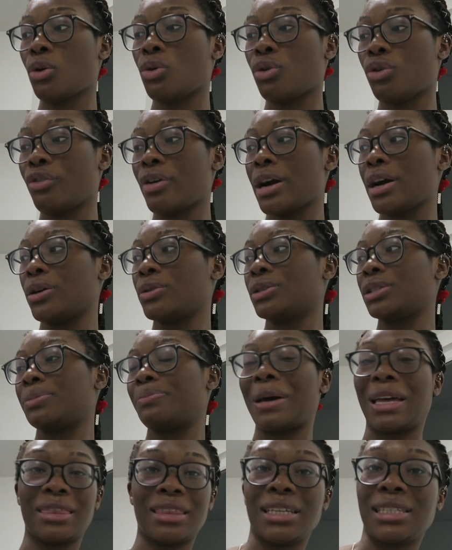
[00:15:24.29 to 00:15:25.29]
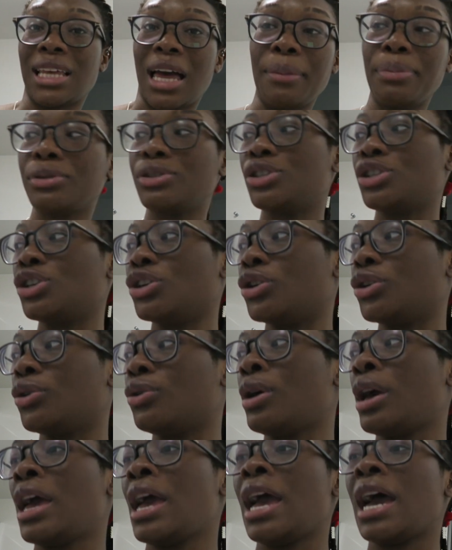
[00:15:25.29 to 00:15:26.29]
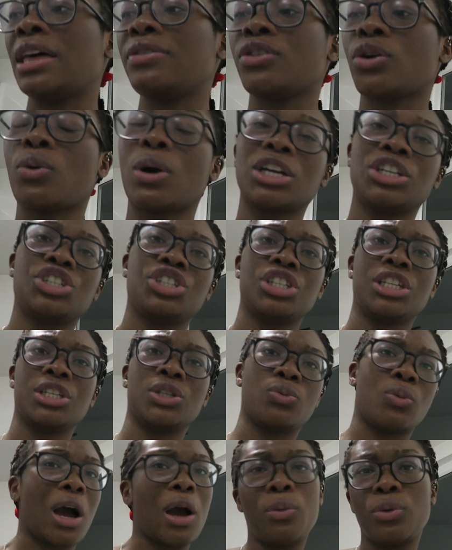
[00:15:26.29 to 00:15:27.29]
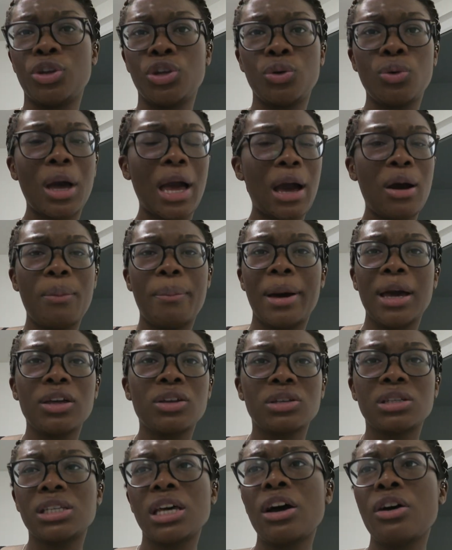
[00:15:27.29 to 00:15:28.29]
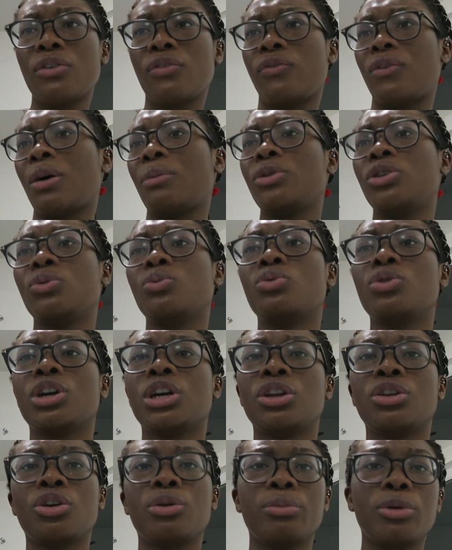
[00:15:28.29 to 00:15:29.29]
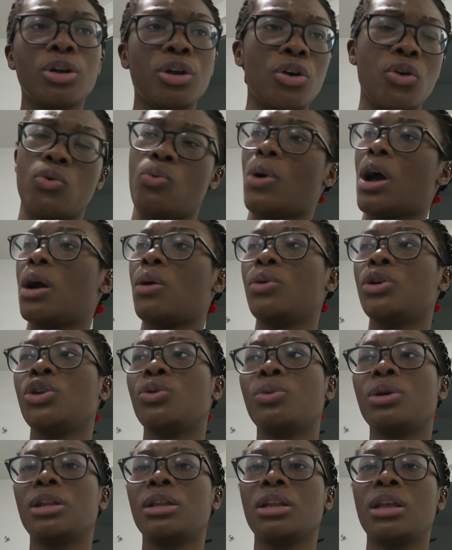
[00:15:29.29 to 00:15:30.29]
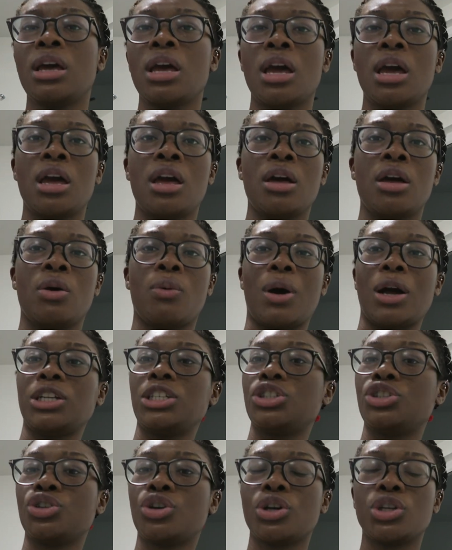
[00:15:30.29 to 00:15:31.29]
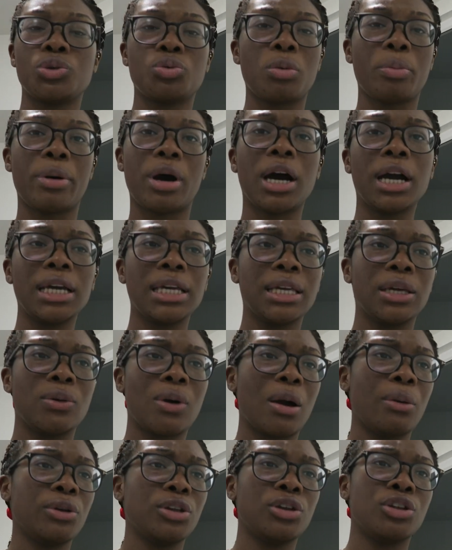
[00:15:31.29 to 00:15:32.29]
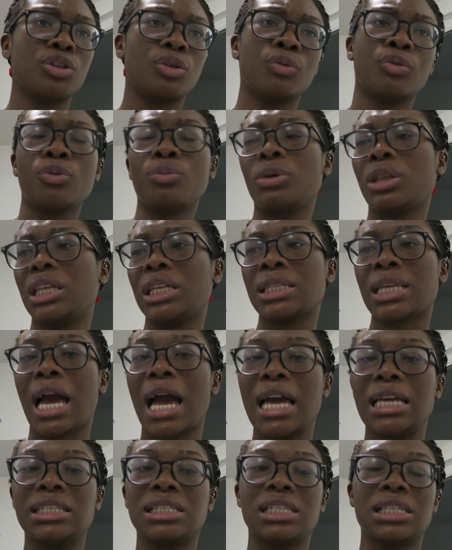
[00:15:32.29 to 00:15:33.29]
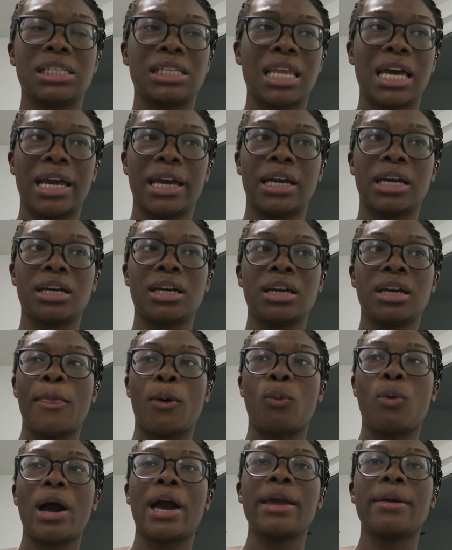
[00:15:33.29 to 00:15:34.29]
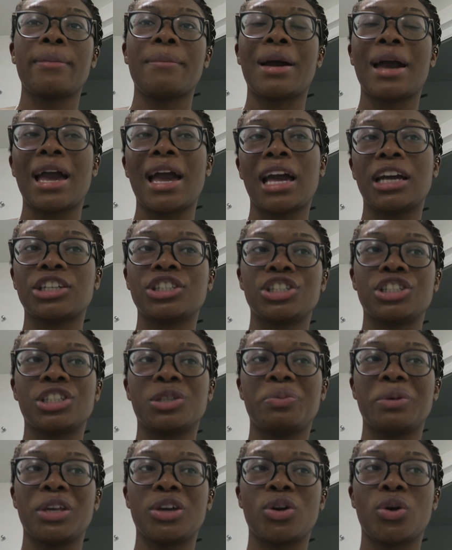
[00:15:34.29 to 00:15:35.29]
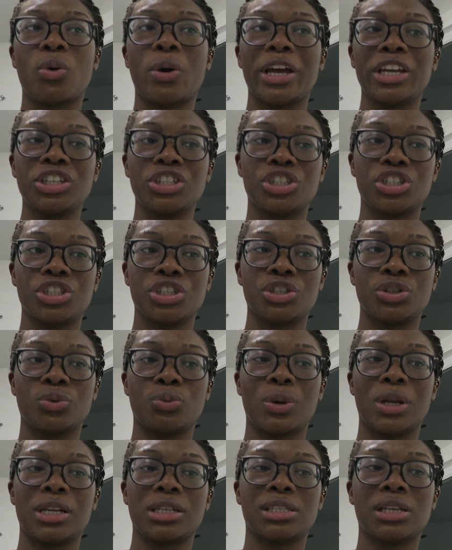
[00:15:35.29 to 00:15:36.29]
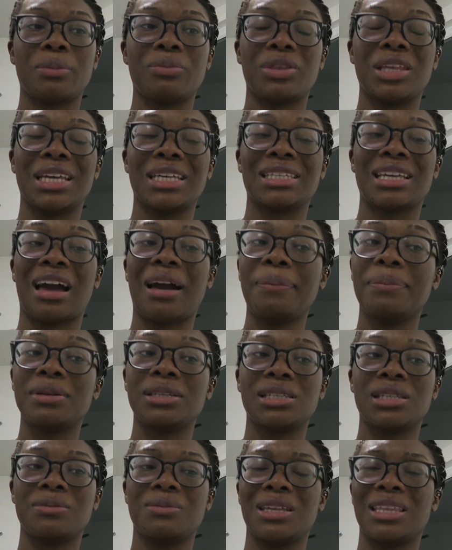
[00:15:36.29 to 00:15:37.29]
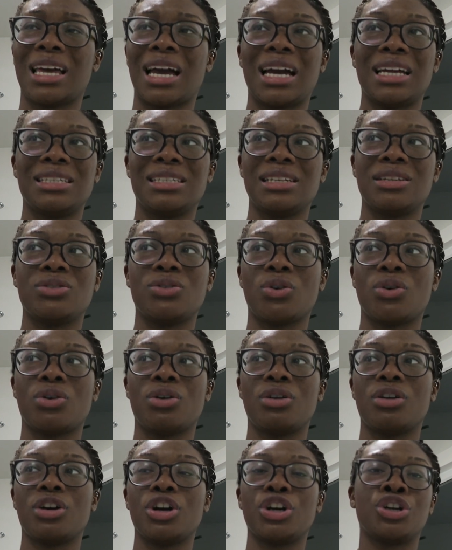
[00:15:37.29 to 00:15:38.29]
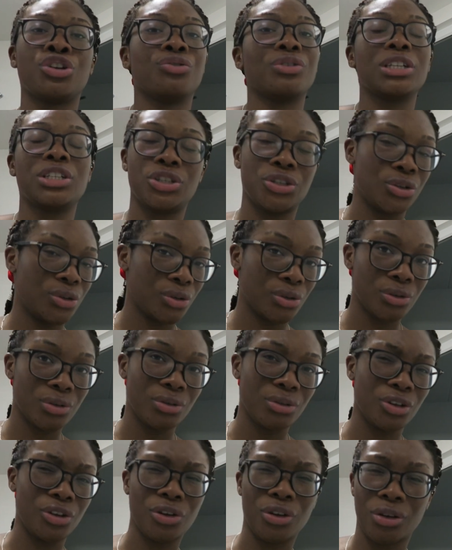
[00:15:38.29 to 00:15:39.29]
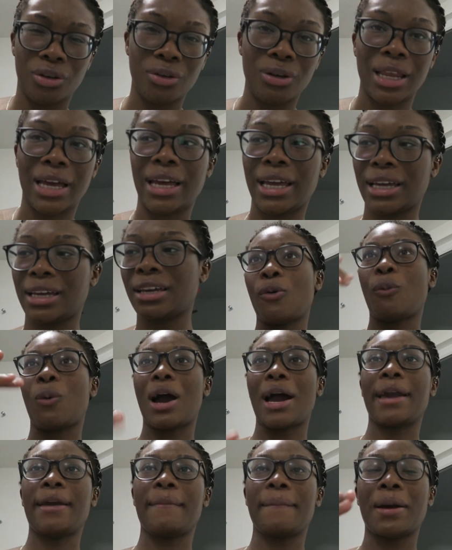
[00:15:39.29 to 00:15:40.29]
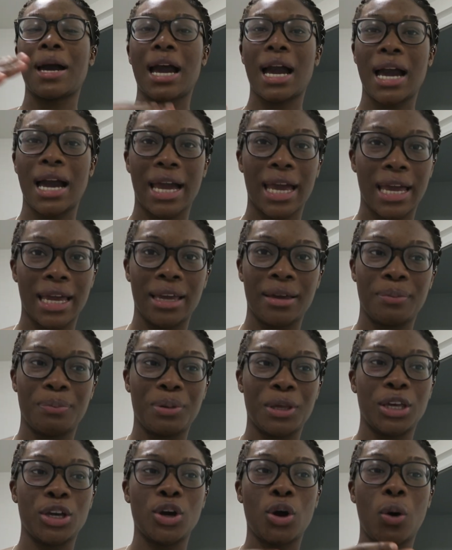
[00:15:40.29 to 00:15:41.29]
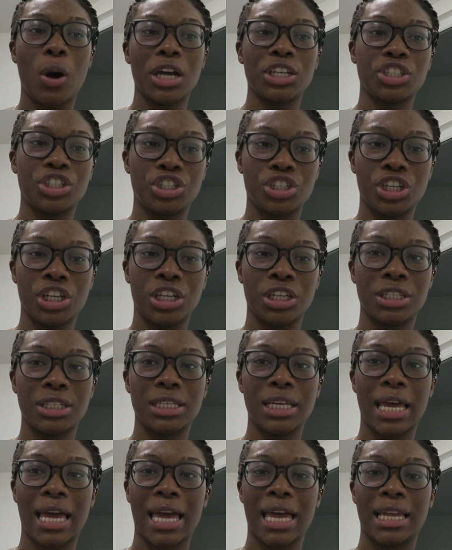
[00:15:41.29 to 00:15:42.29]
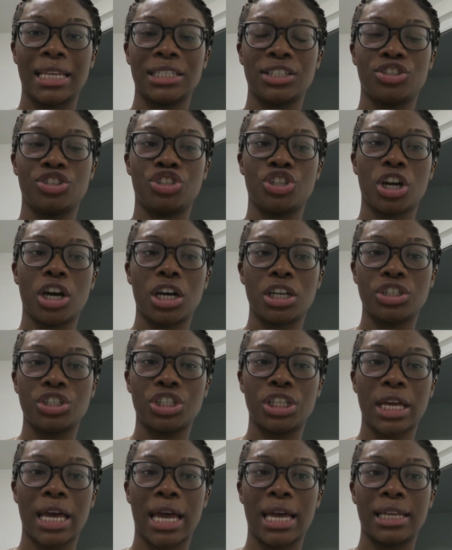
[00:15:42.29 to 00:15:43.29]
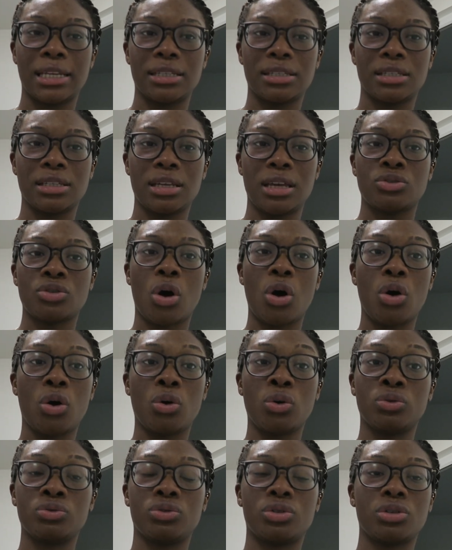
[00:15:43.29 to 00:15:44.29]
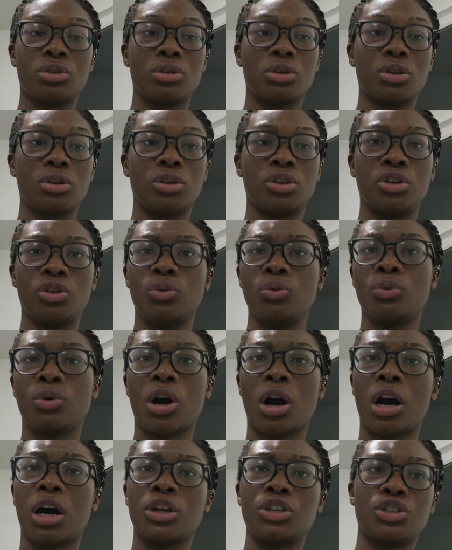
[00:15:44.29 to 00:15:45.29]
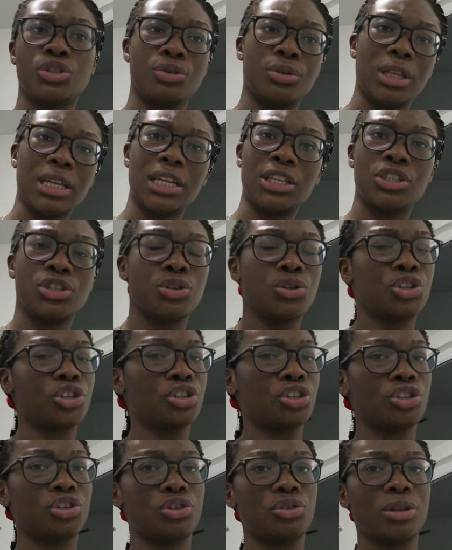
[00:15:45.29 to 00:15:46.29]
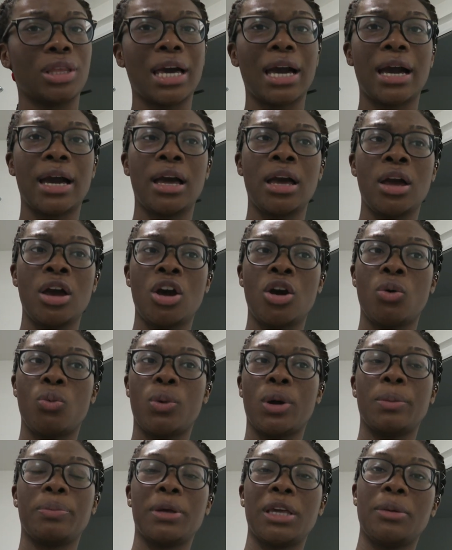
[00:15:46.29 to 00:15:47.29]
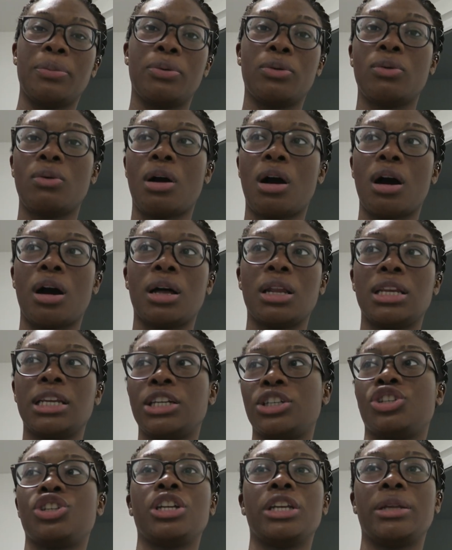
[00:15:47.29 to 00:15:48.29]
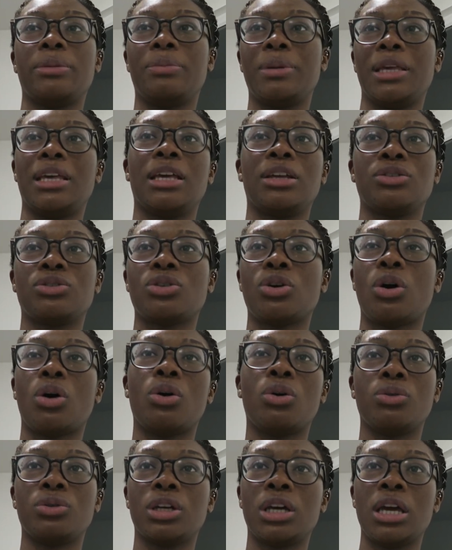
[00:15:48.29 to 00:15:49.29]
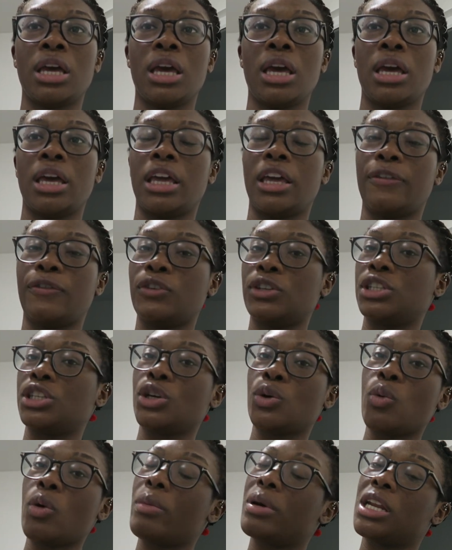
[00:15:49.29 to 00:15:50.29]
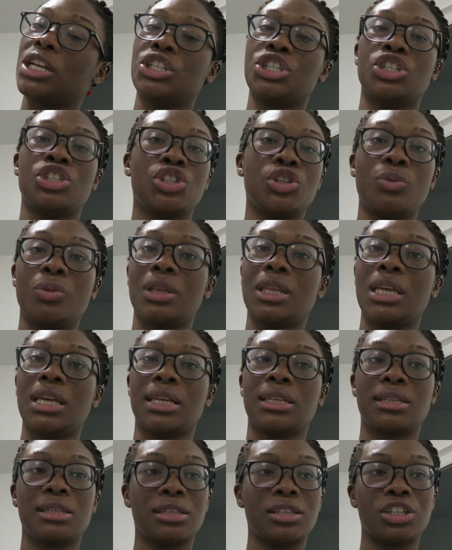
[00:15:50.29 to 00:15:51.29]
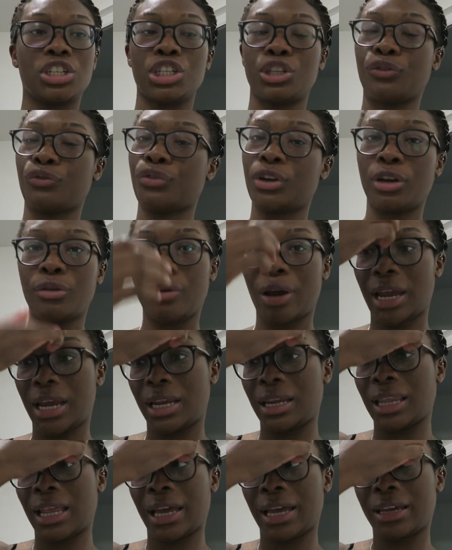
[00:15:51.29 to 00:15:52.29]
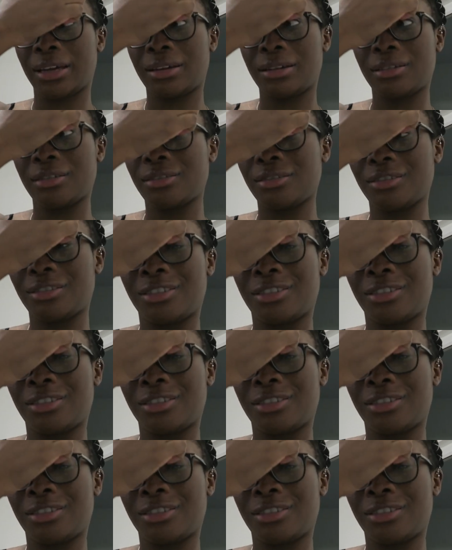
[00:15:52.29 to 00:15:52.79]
or else bad things happen to you. And the question is, why were you out by yourself? Why were you walking home alone? Why did you go to a party? Why were you in the room with these guys? And it's like, why are my actions being questioned when something has happened to me that I did not agree to, you know? Like, why am I being questioned and judged and told, you can't do this, you shouldn't do that, when people are literally being told, if you see a woman and she's doing this, she's free reign, like...